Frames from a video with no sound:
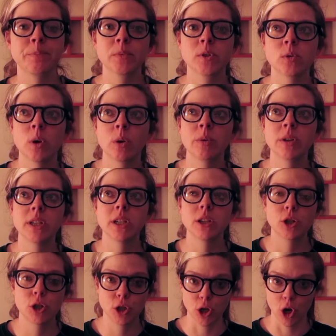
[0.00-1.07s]
So I went to
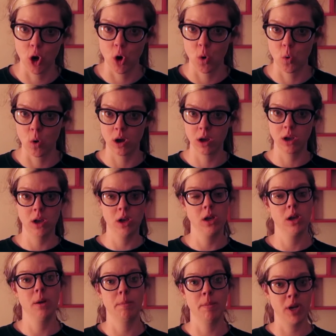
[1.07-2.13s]
his show
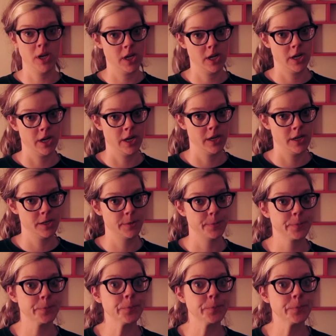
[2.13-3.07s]
Monday night.